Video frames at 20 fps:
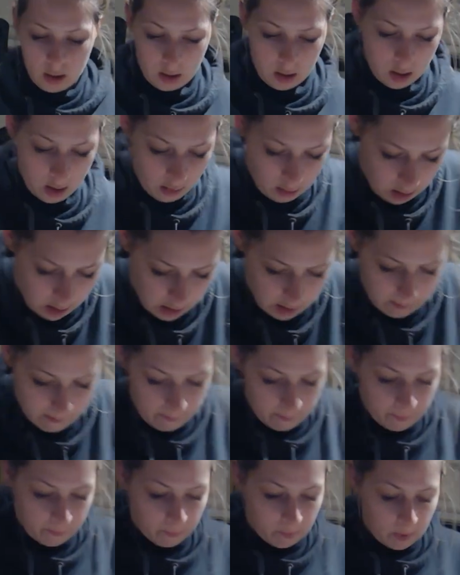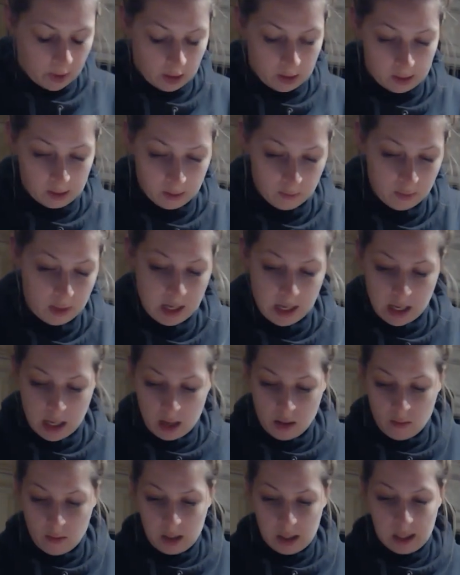Okay, so
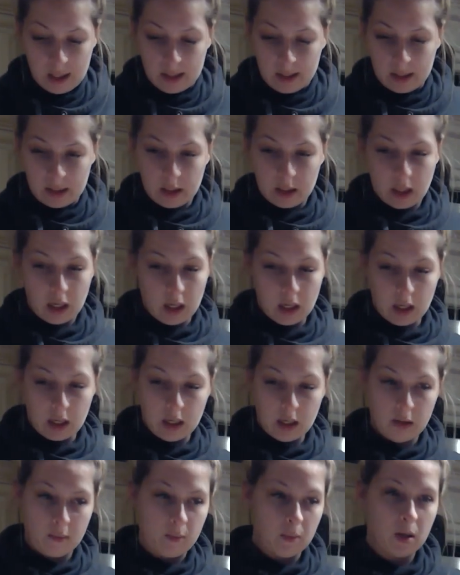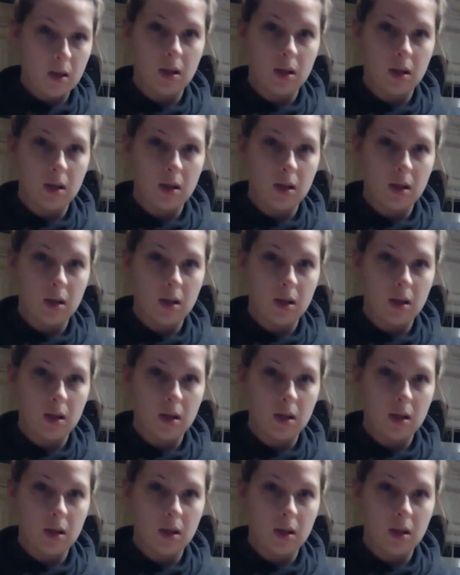now it is time